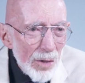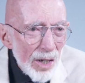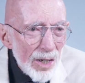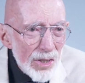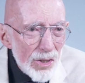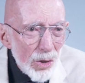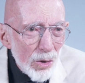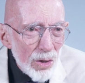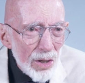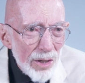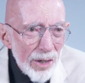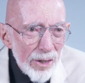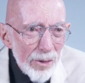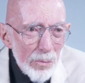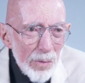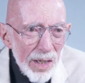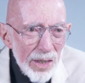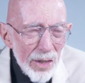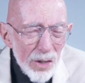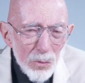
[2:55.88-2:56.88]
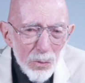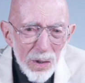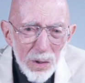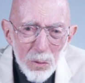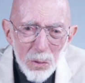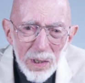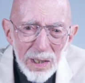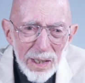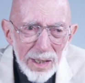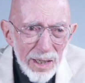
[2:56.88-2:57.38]
also clear to me that we
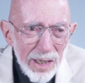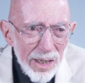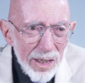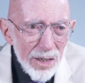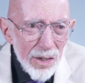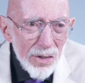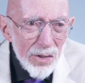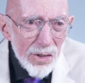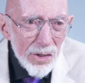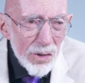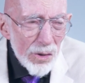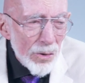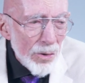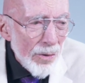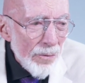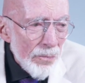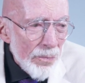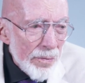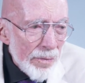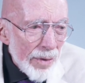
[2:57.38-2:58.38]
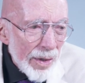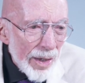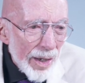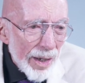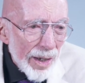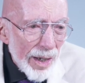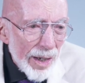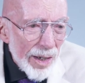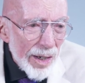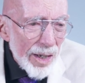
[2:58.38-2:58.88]
really needed to
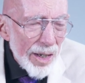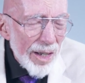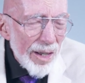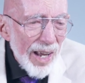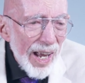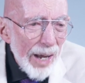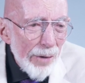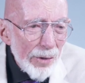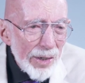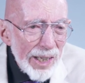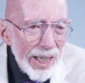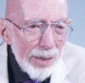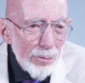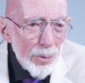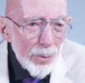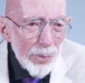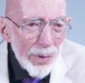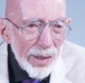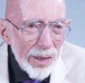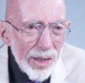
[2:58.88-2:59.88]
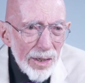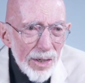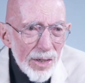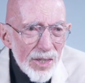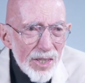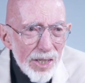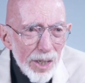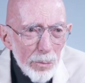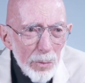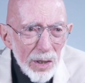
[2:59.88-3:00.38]
uh, have a capability to
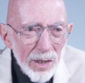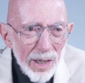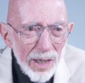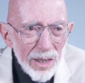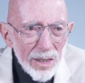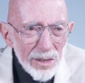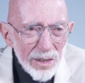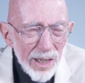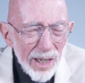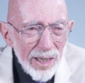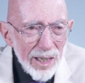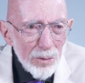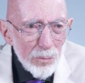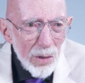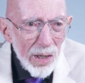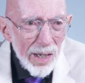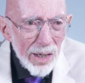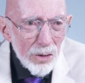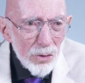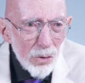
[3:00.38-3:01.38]
simulate colliding black